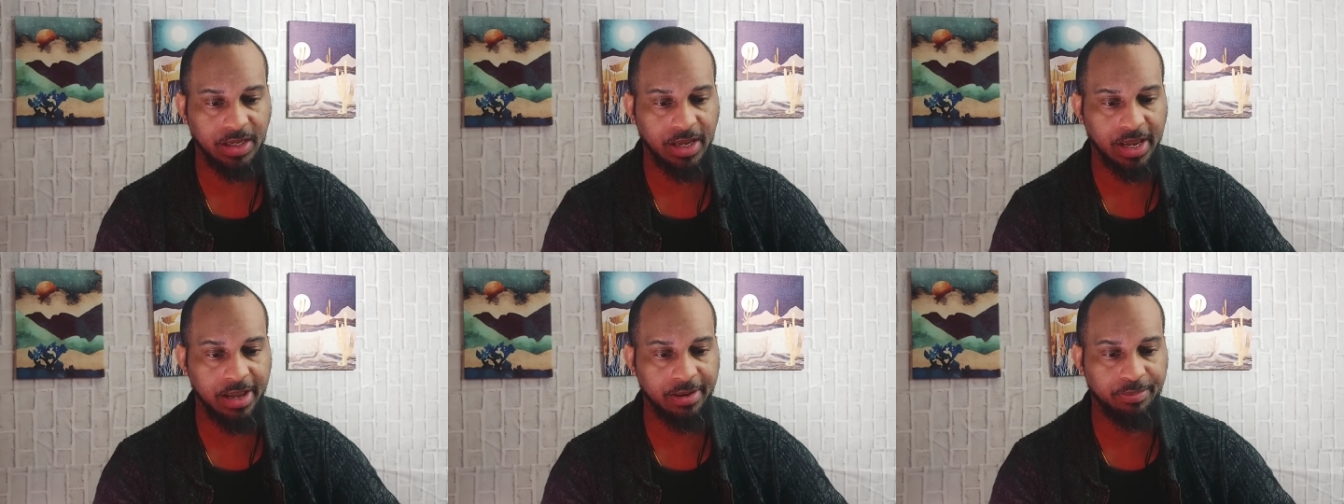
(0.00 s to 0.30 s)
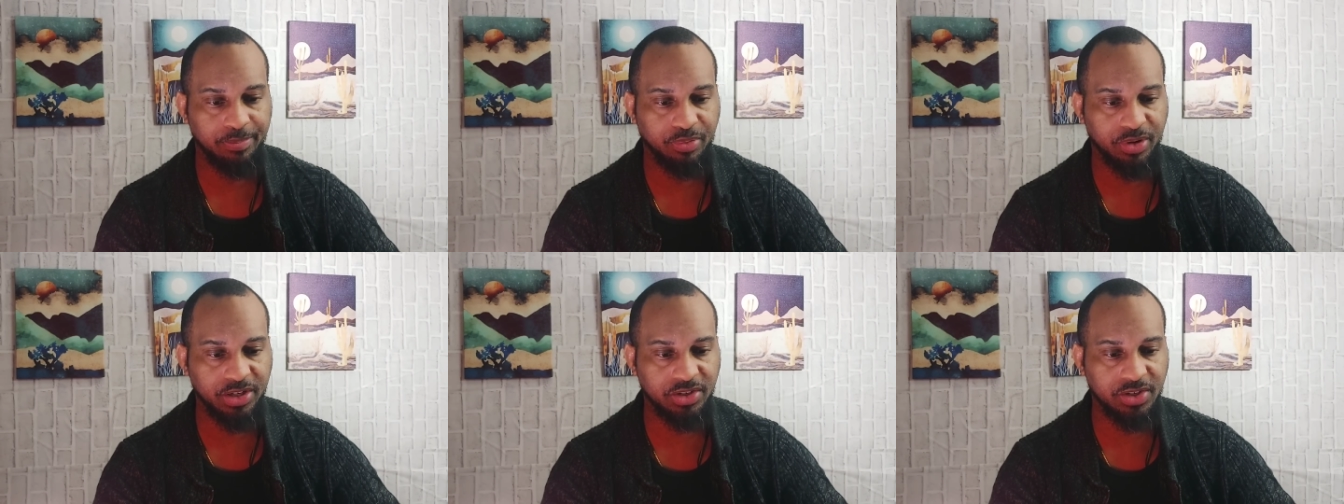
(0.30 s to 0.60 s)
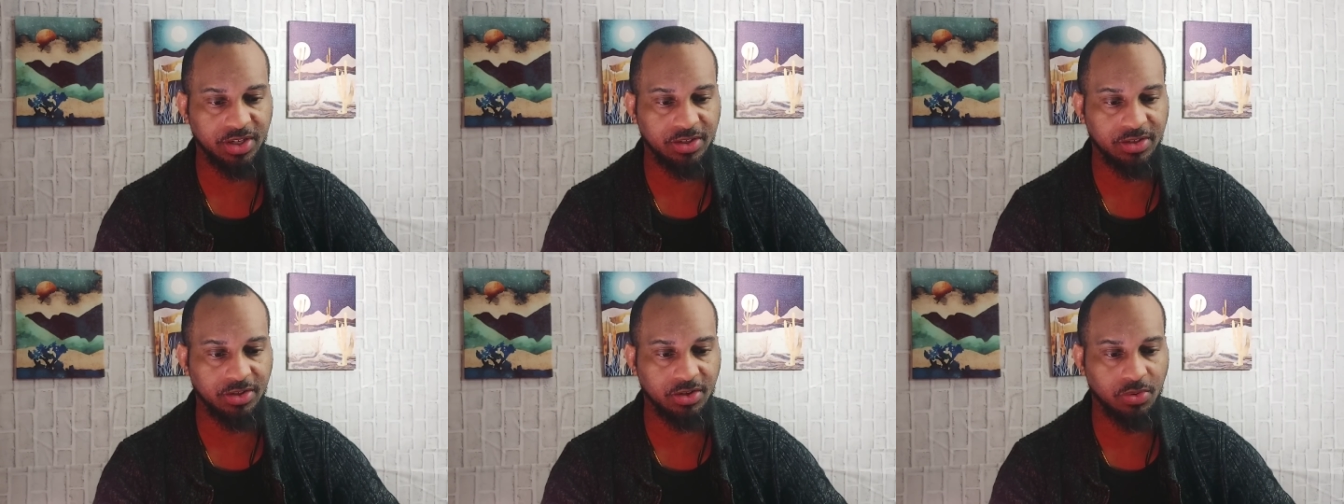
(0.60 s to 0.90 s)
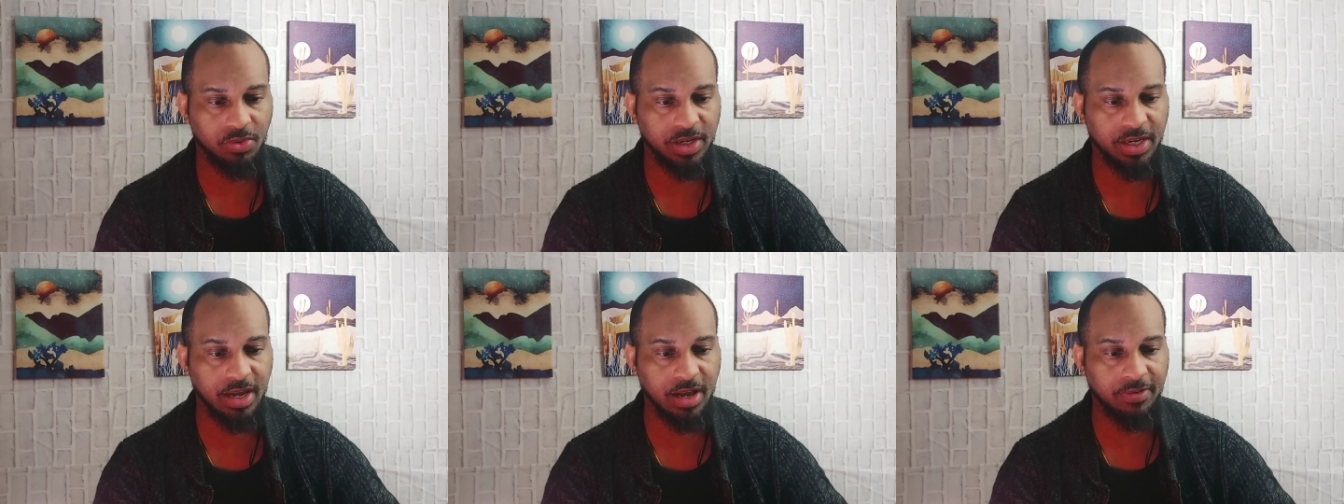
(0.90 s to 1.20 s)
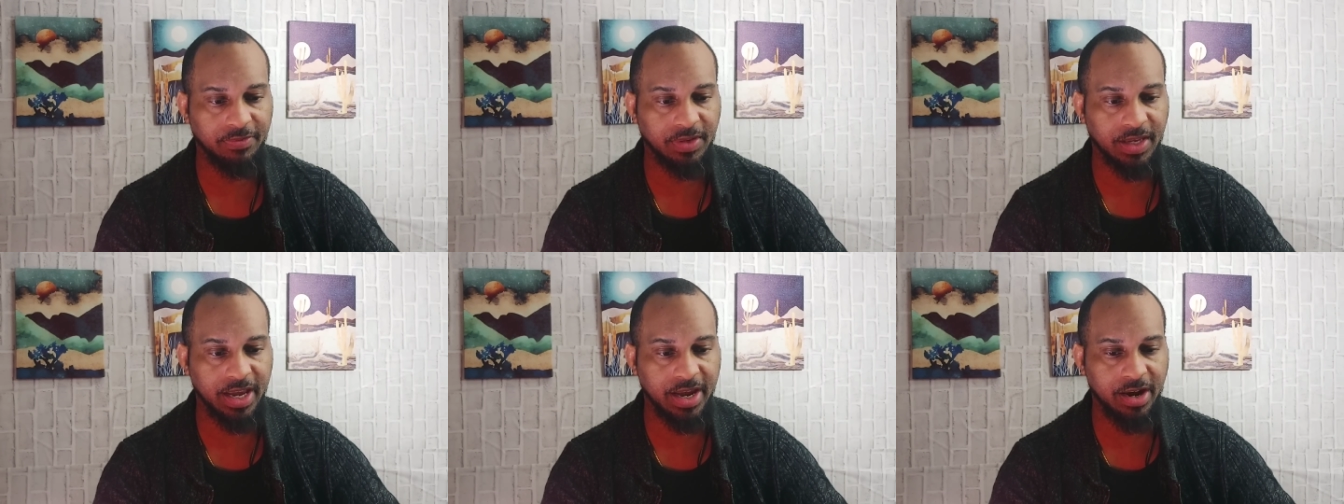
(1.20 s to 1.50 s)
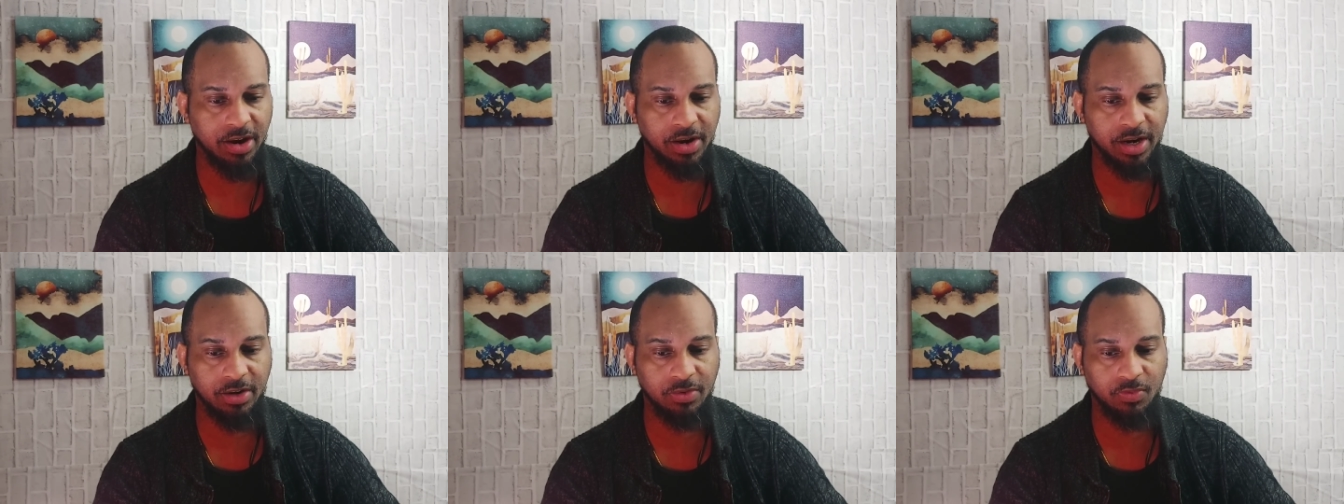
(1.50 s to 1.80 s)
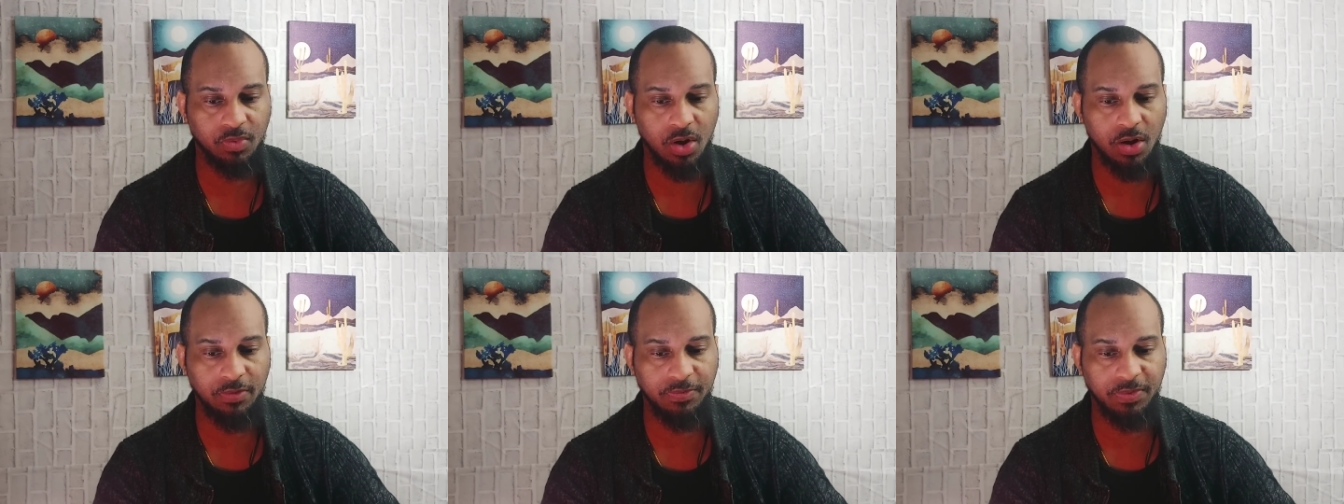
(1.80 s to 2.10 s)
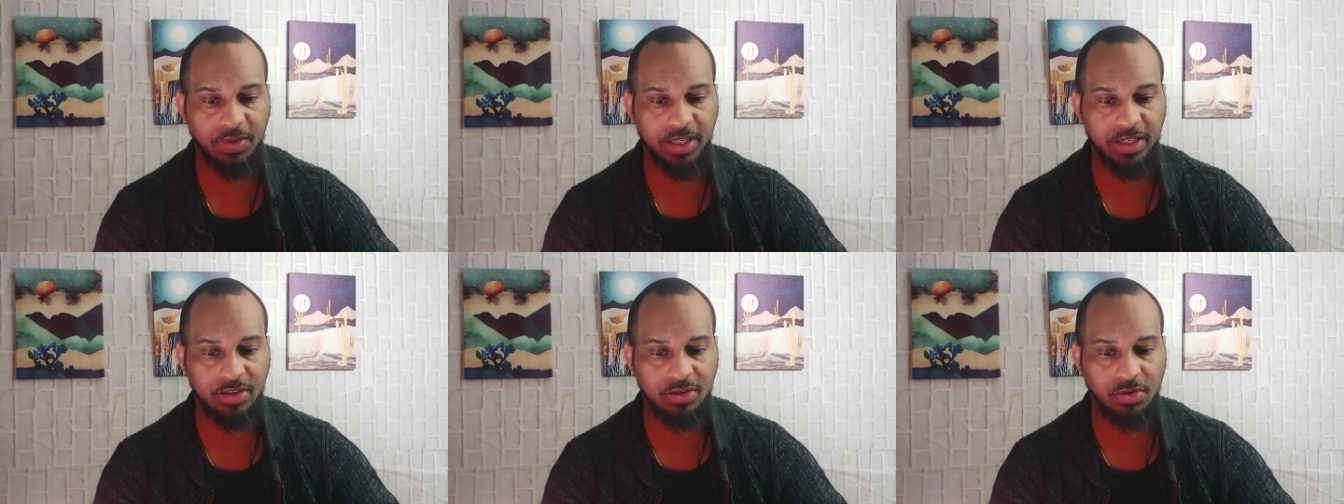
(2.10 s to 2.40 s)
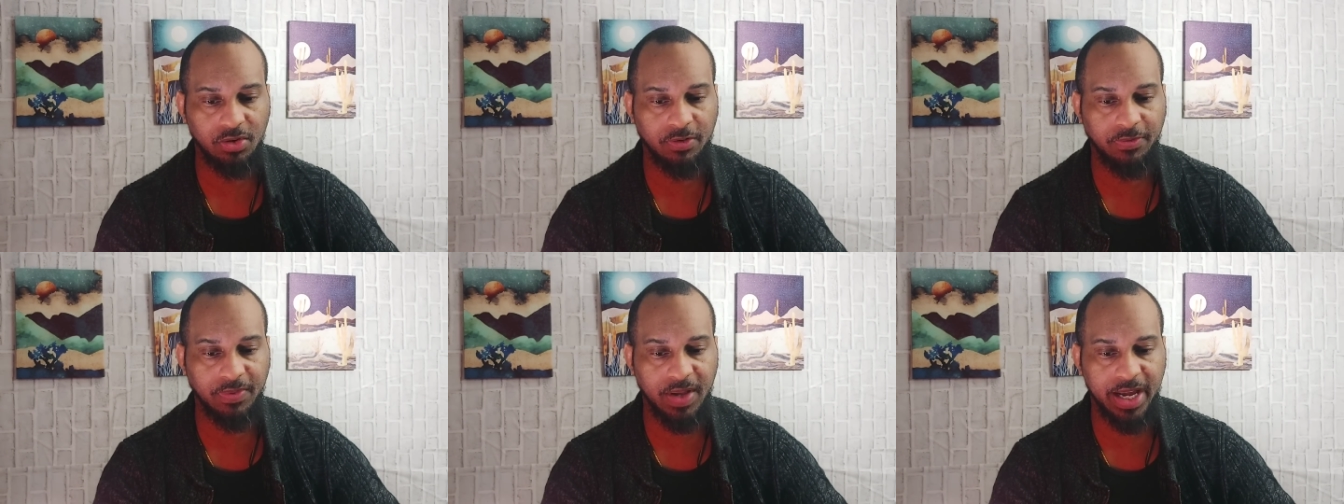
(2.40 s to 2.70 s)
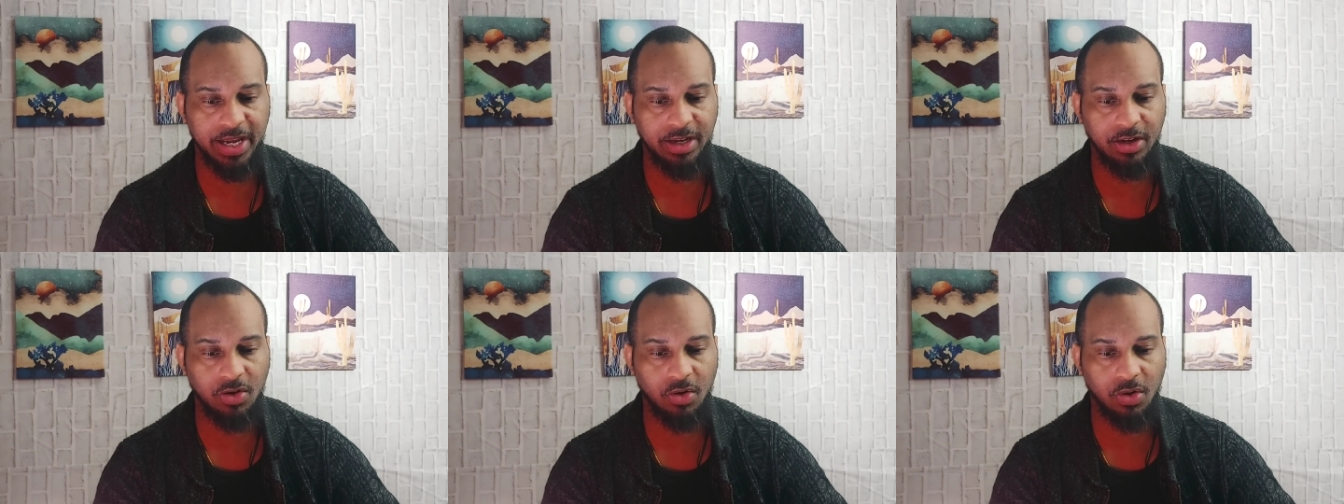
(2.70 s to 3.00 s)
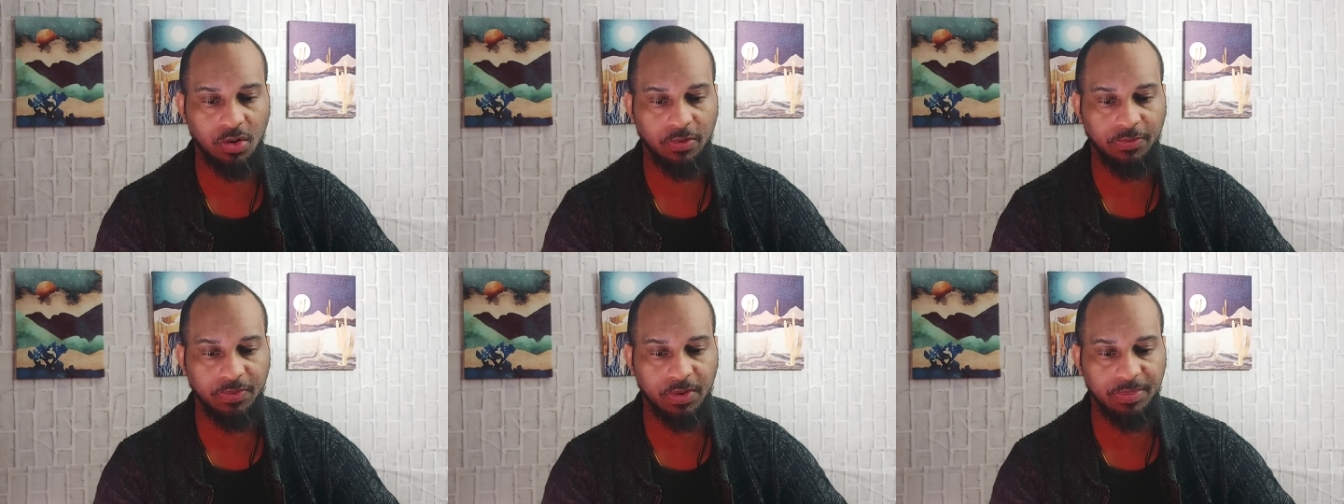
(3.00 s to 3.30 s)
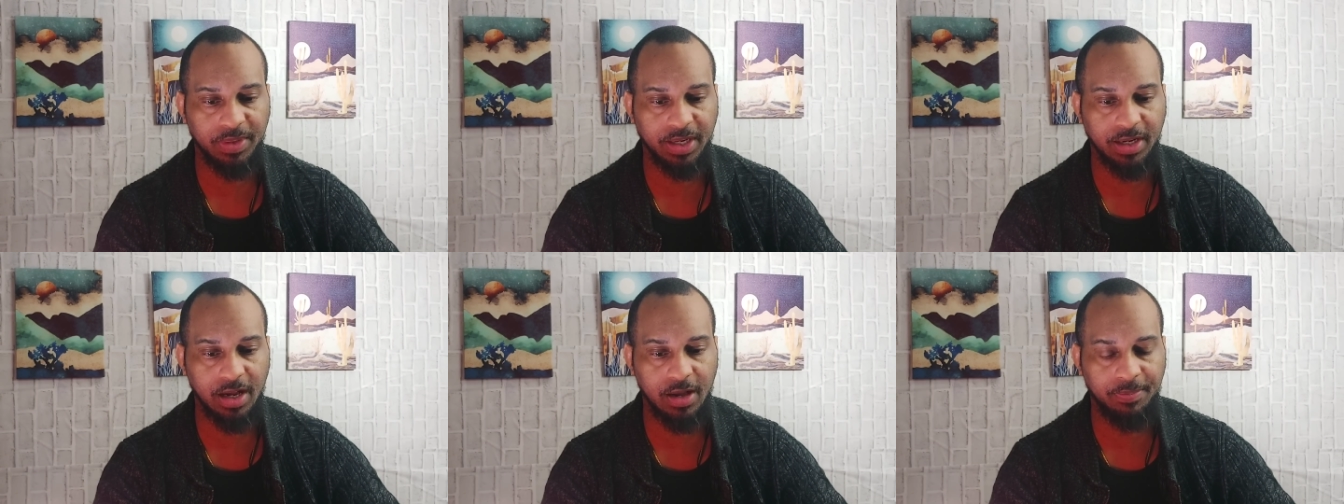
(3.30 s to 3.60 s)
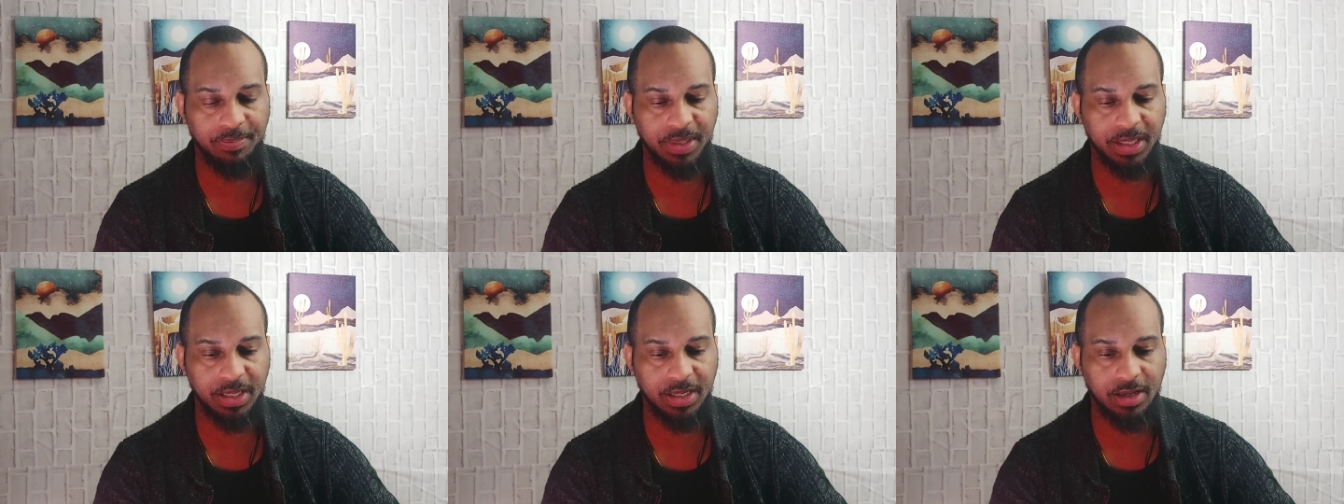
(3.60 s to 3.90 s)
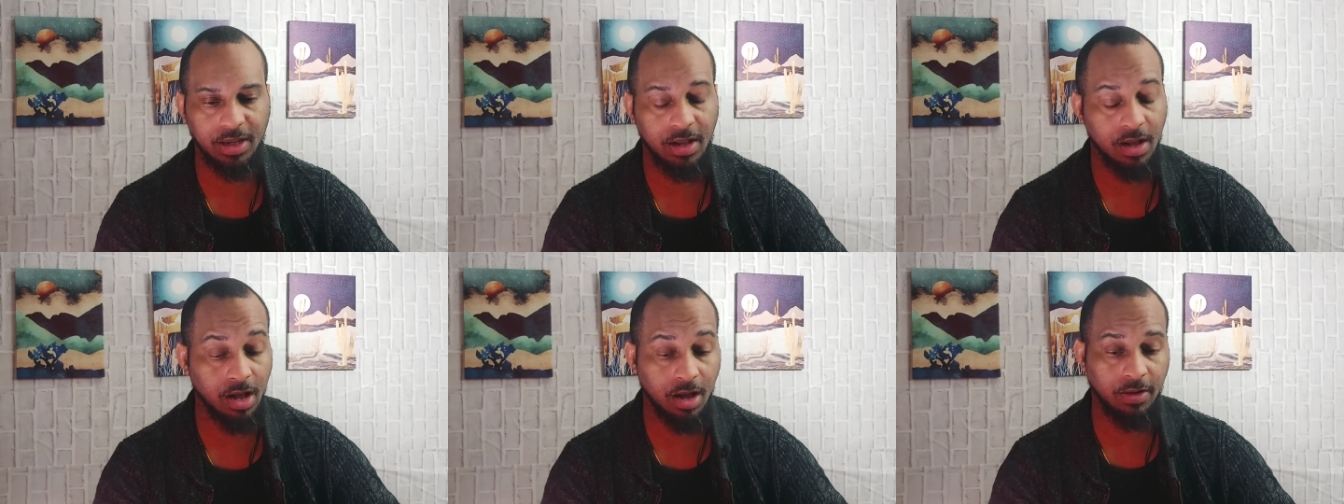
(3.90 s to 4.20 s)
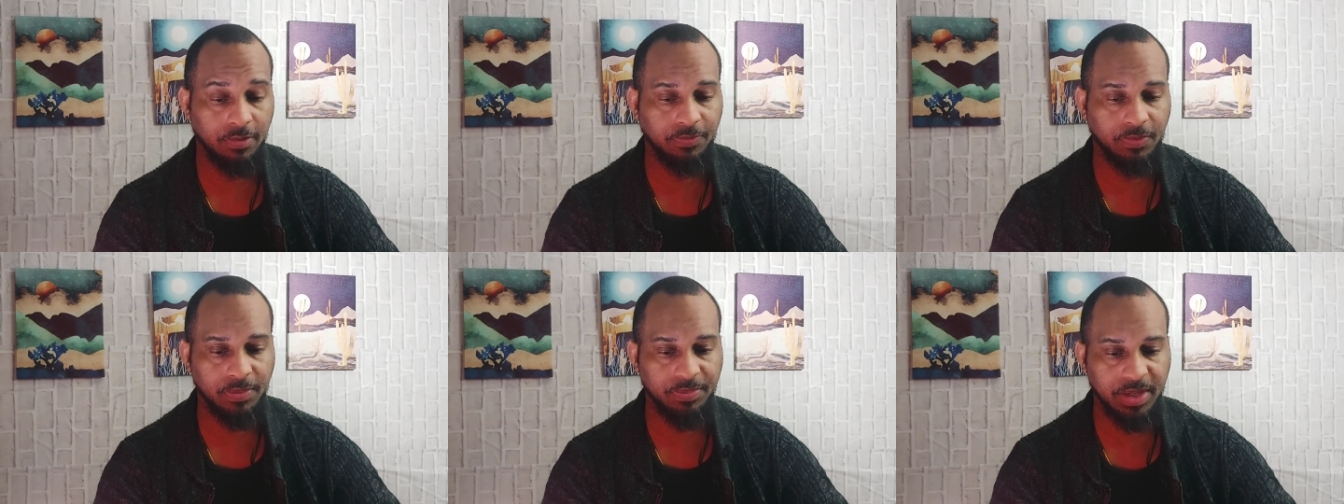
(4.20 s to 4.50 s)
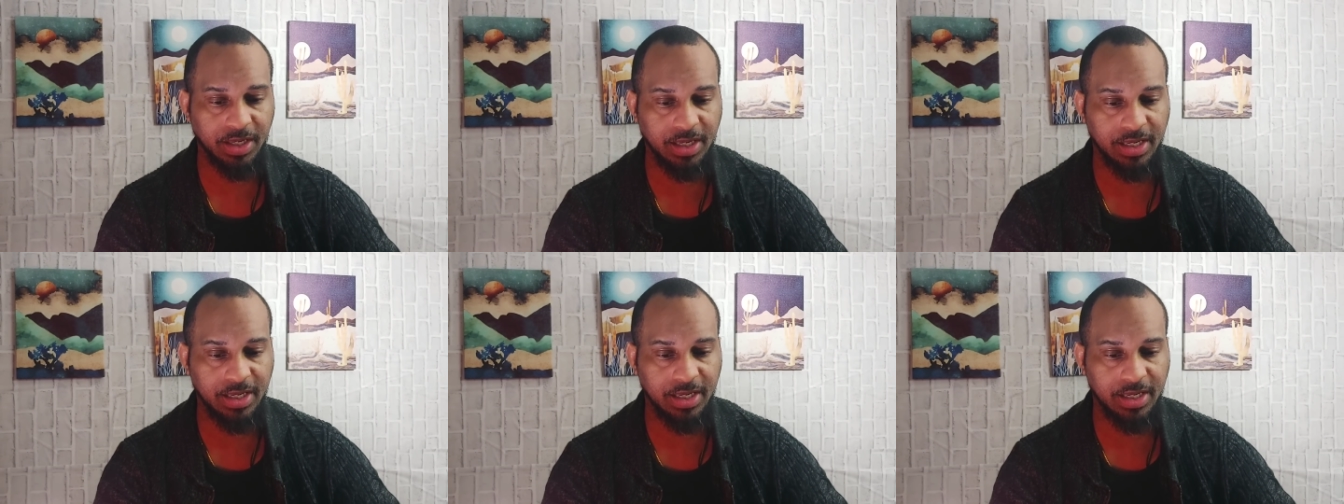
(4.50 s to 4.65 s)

and breached its duty of care in wrongfully certifying gold from the company, uh, from the